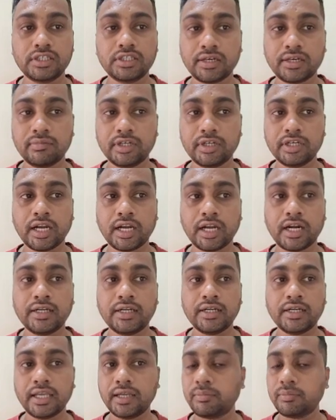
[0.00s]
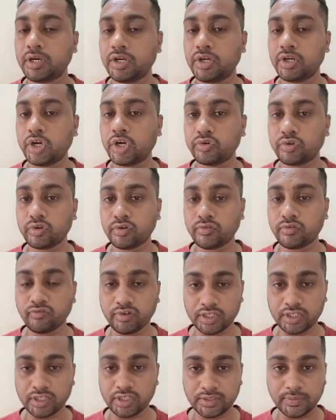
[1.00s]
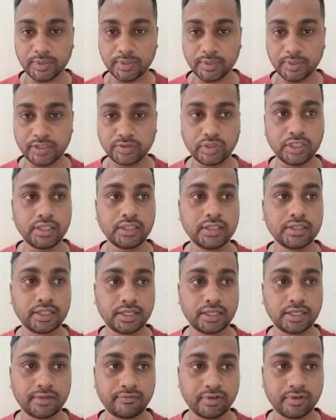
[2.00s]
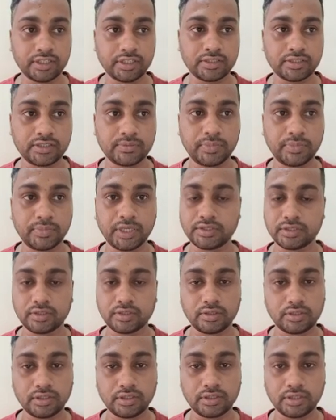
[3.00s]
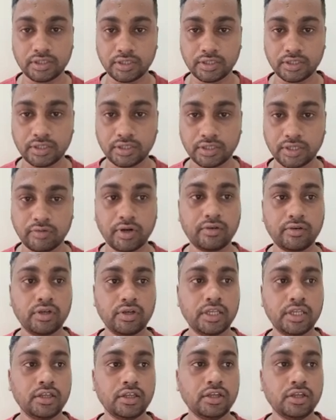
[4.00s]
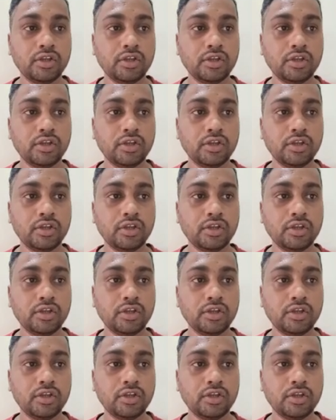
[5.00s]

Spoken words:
admit card, take print out of first page only, that first page required only,